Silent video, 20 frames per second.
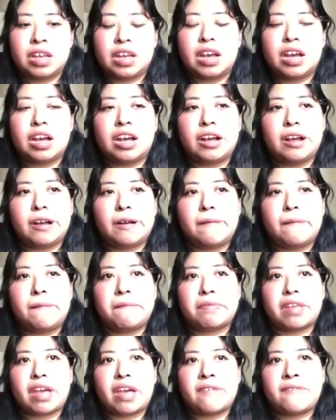
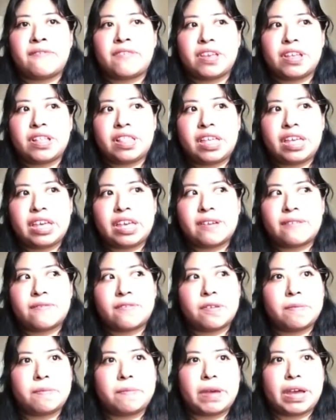I feel like
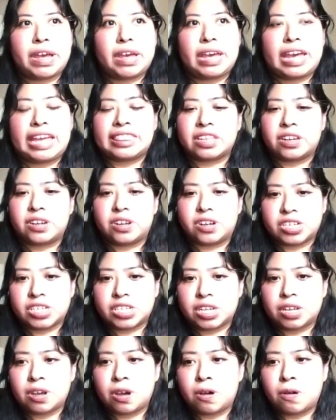at the
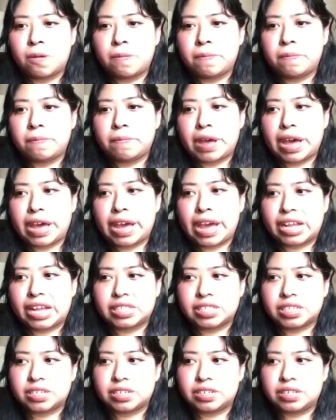nursing home, I had
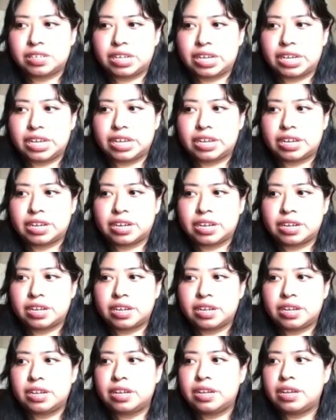to like,
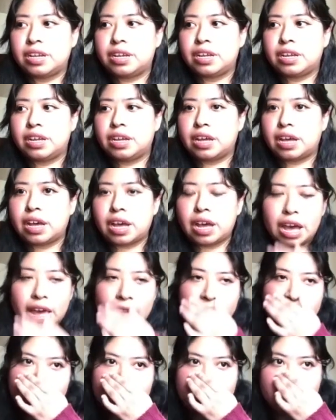I
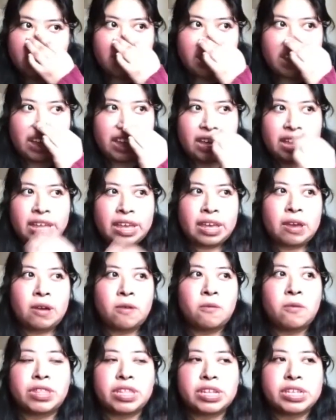feel like,
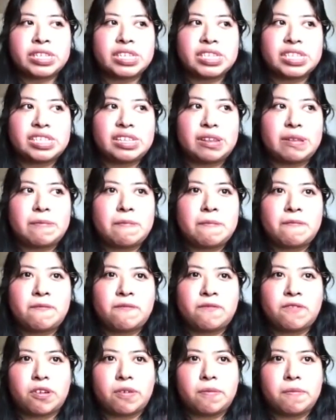well, this isn't
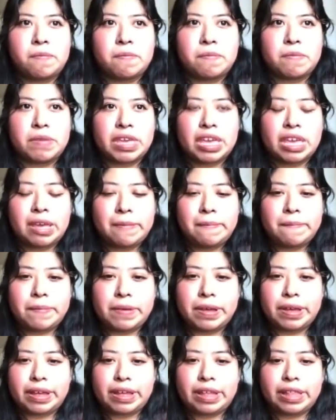for me,
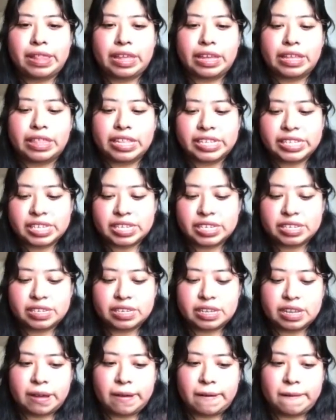but like this is,
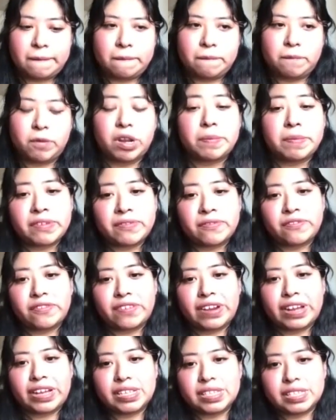one of my
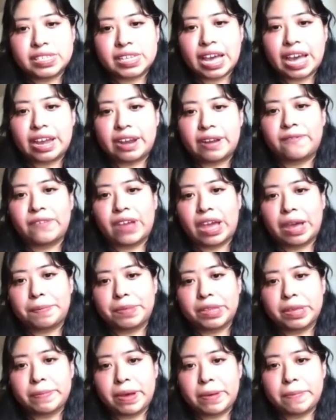friends had a
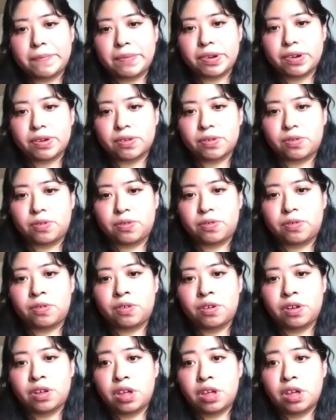family member who
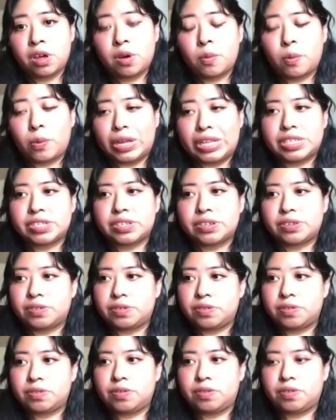went
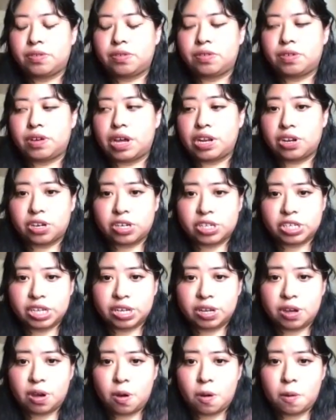to a nursing
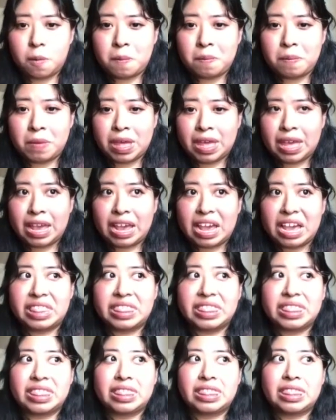home
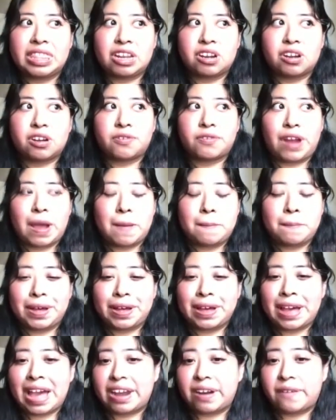and their grandpa
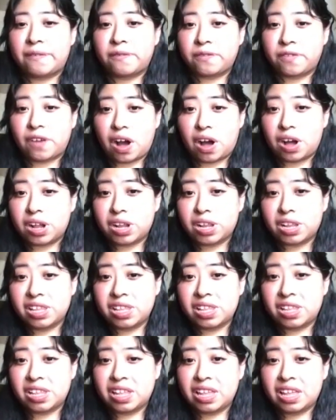had a fall.
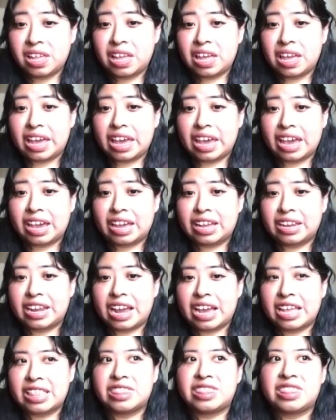And
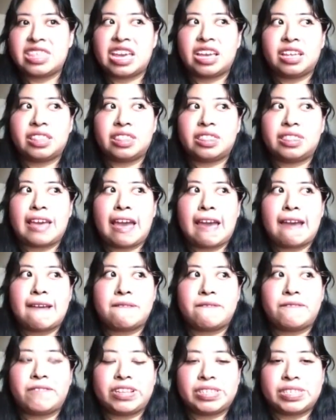I think that
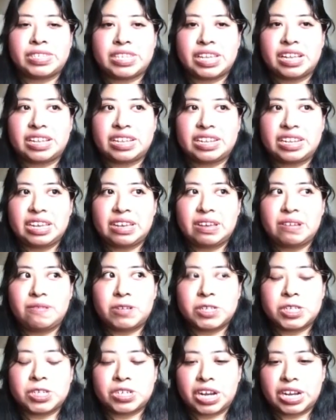facility
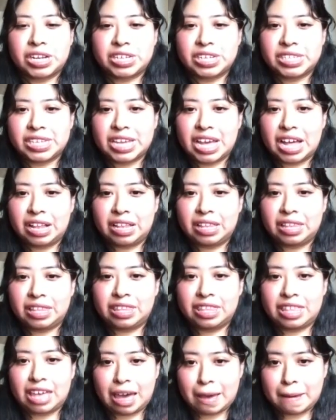was trying to tell
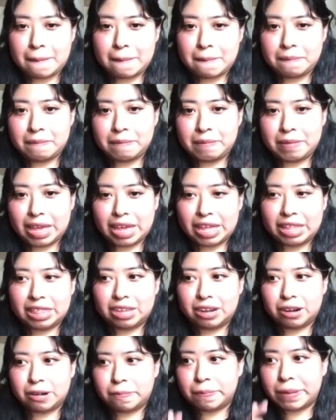them and
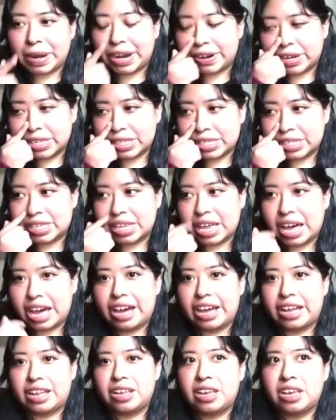their parents
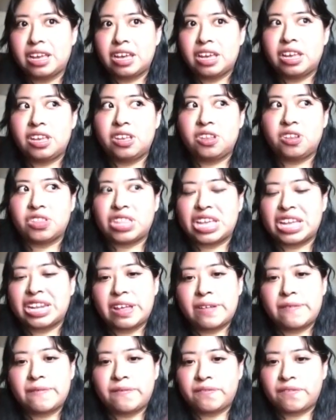that, they
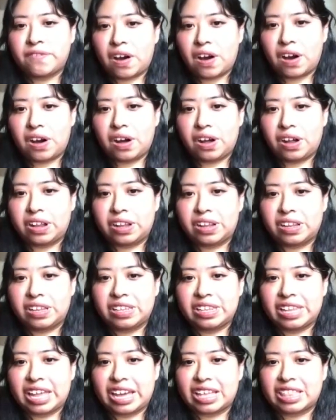didn't fall,
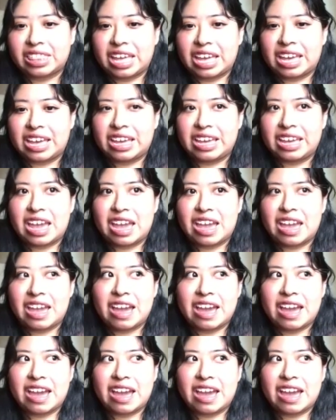like they